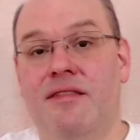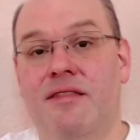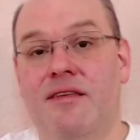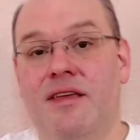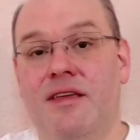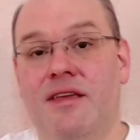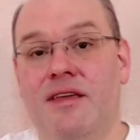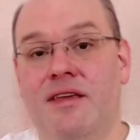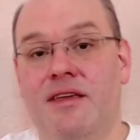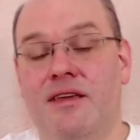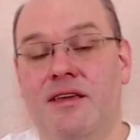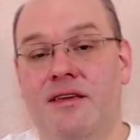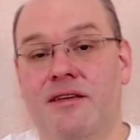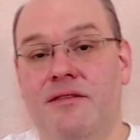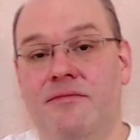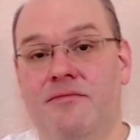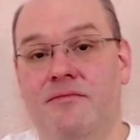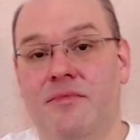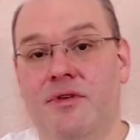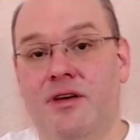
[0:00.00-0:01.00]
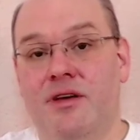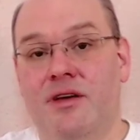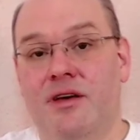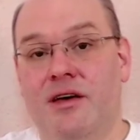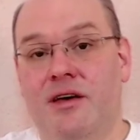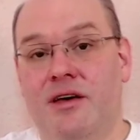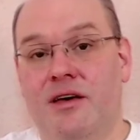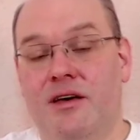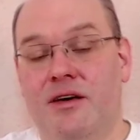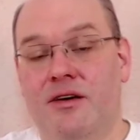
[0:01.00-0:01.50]
the
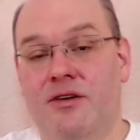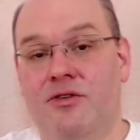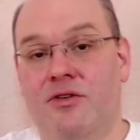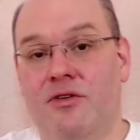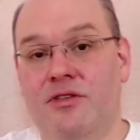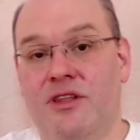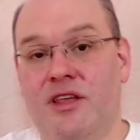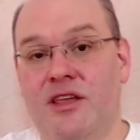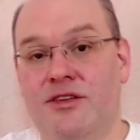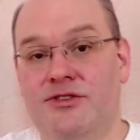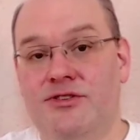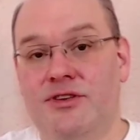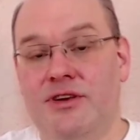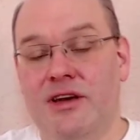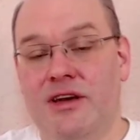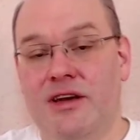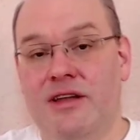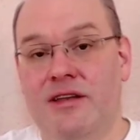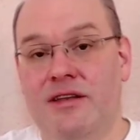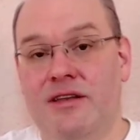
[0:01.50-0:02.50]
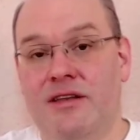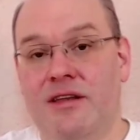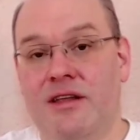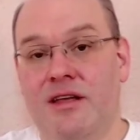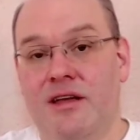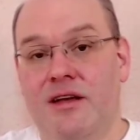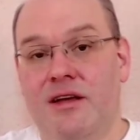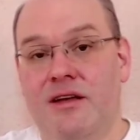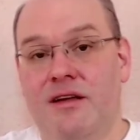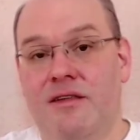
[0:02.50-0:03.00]
uh, condition,
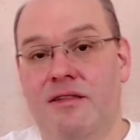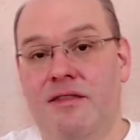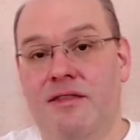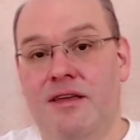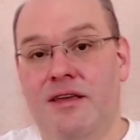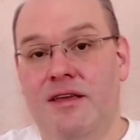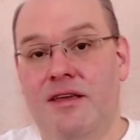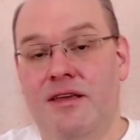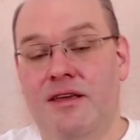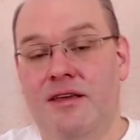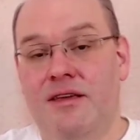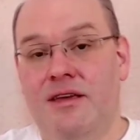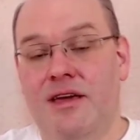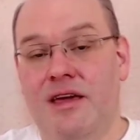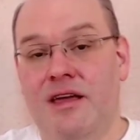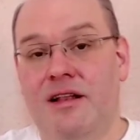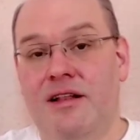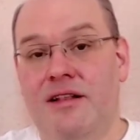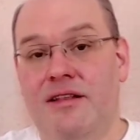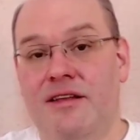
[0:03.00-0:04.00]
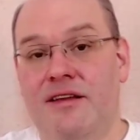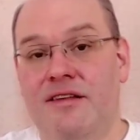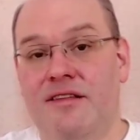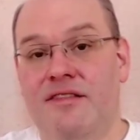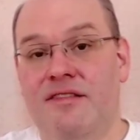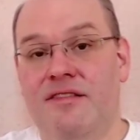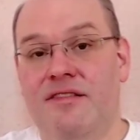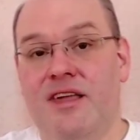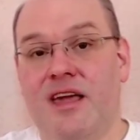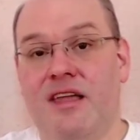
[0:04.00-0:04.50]
the
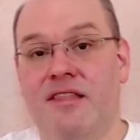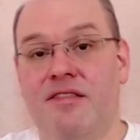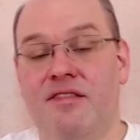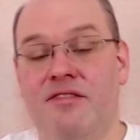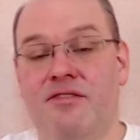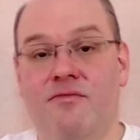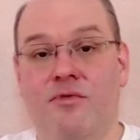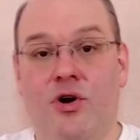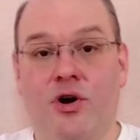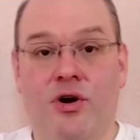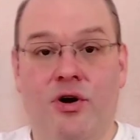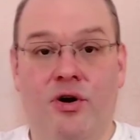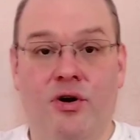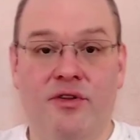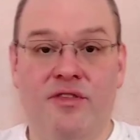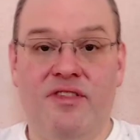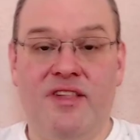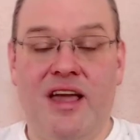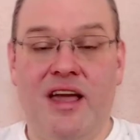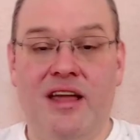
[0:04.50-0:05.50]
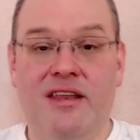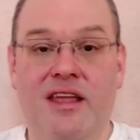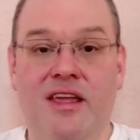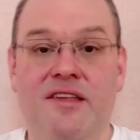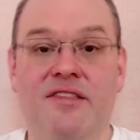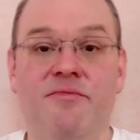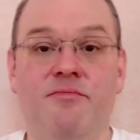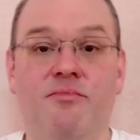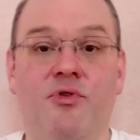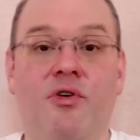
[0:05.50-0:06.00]
illness gets worse and
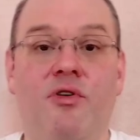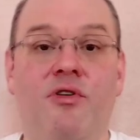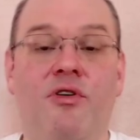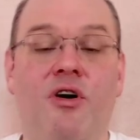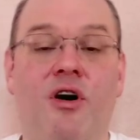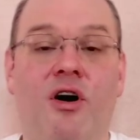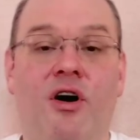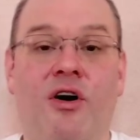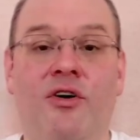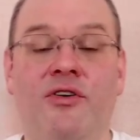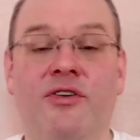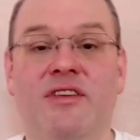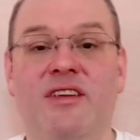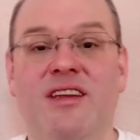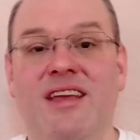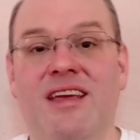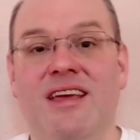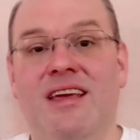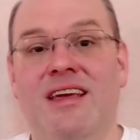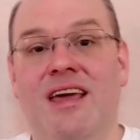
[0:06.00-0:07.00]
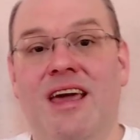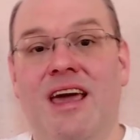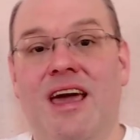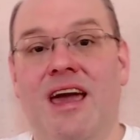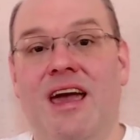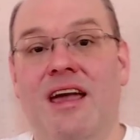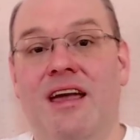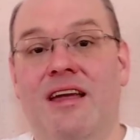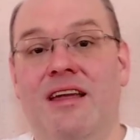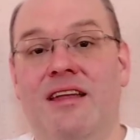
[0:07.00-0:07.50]
is prolonged,
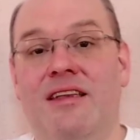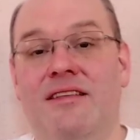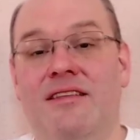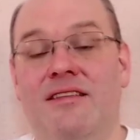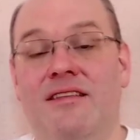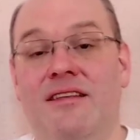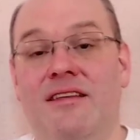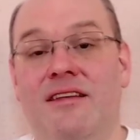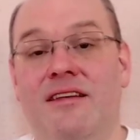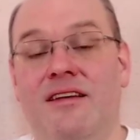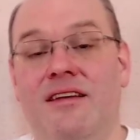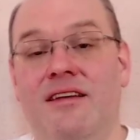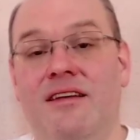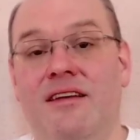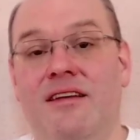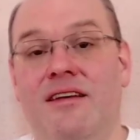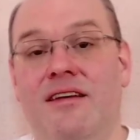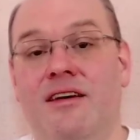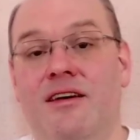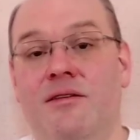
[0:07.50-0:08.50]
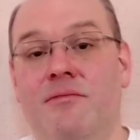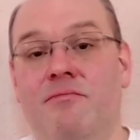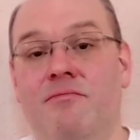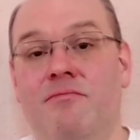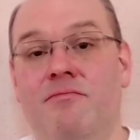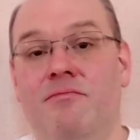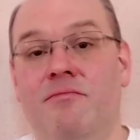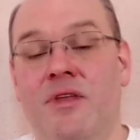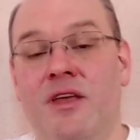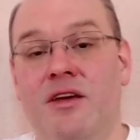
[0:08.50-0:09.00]
and
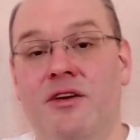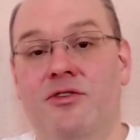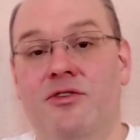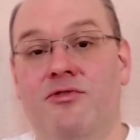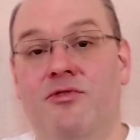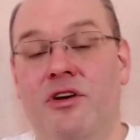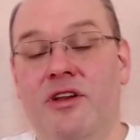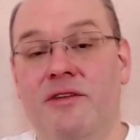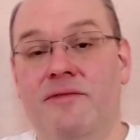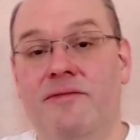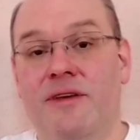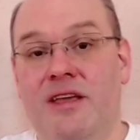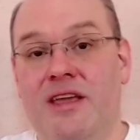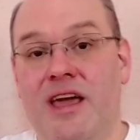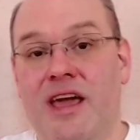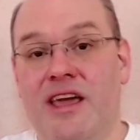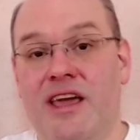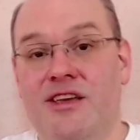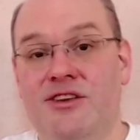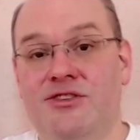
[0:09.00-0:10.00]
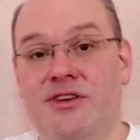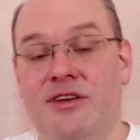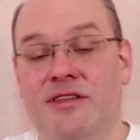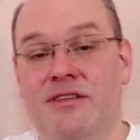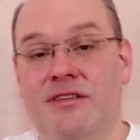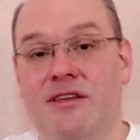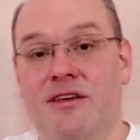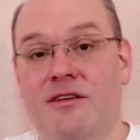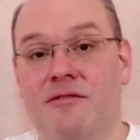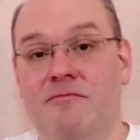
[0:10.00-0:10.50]
um,
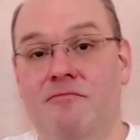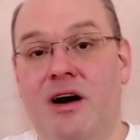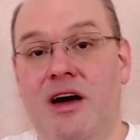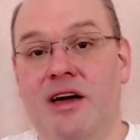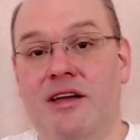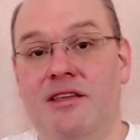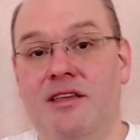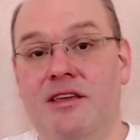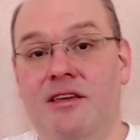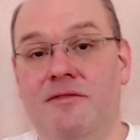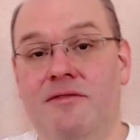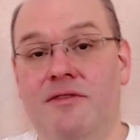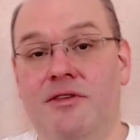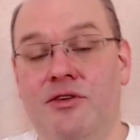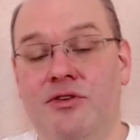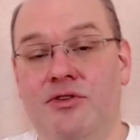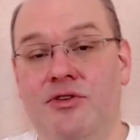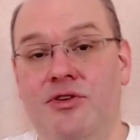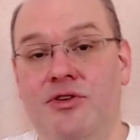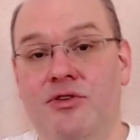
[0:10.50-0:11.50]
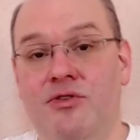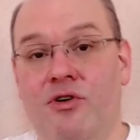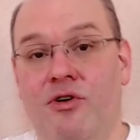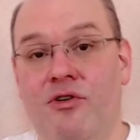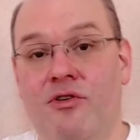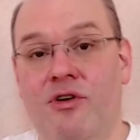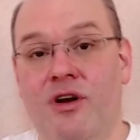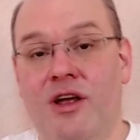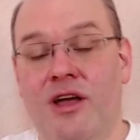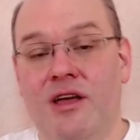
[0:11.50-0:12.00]
chronification might even
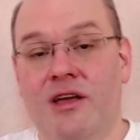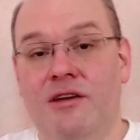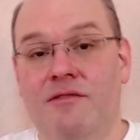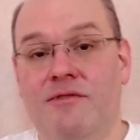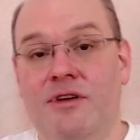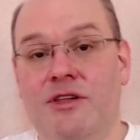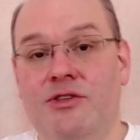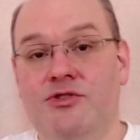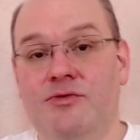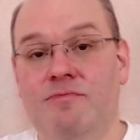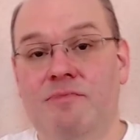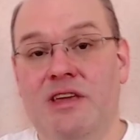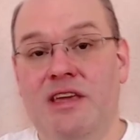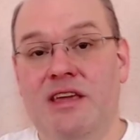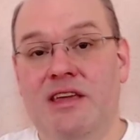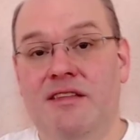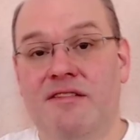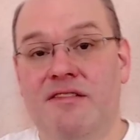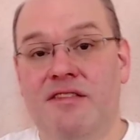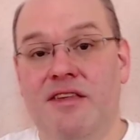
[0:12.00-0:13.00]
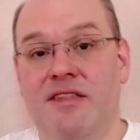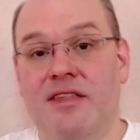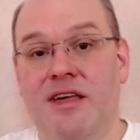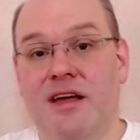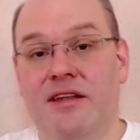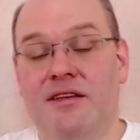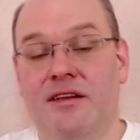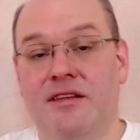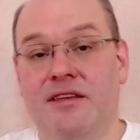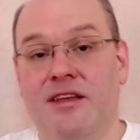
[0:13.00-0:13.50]
occur, which means
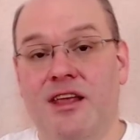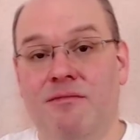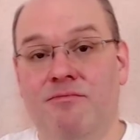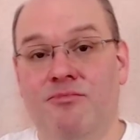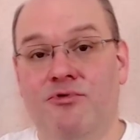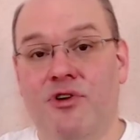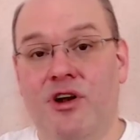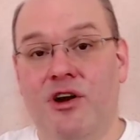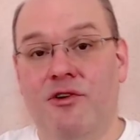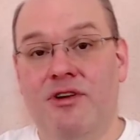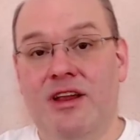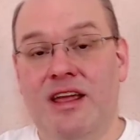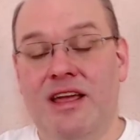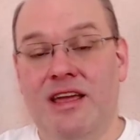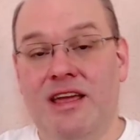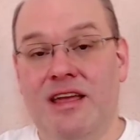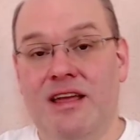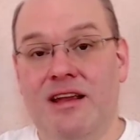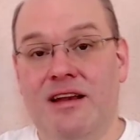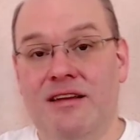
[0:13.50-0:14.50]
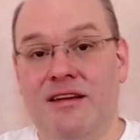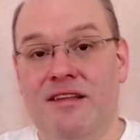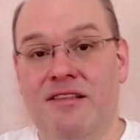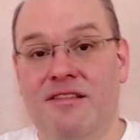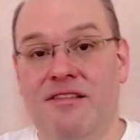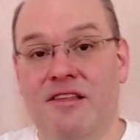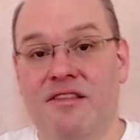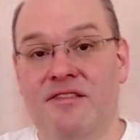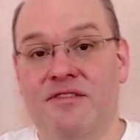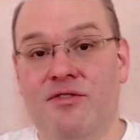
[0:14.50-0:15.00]
that a temporary
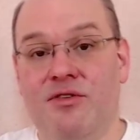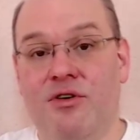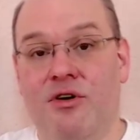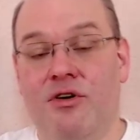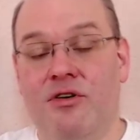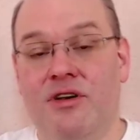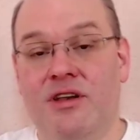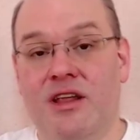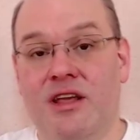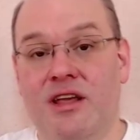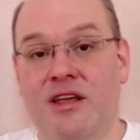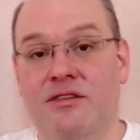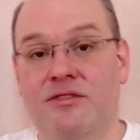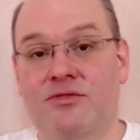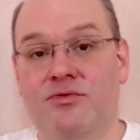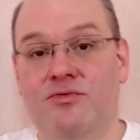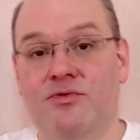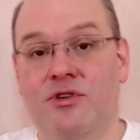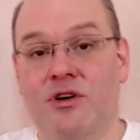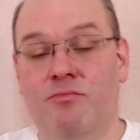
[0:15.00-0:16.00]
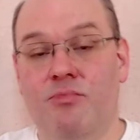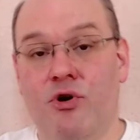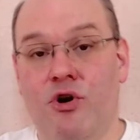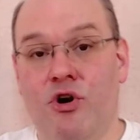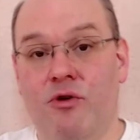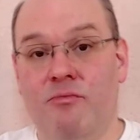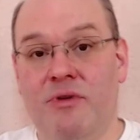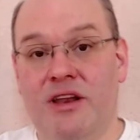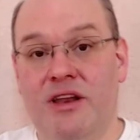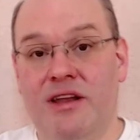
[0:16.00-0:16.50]
illness is turned into a
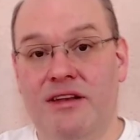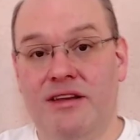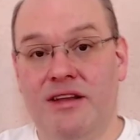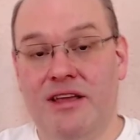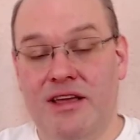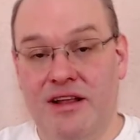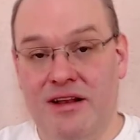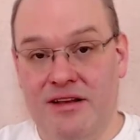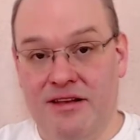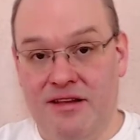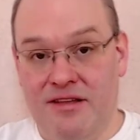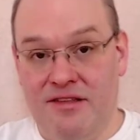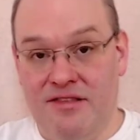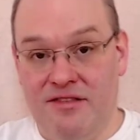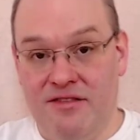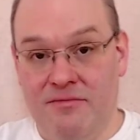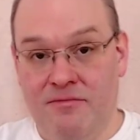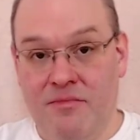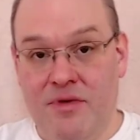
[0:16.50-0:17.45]
permanent illness.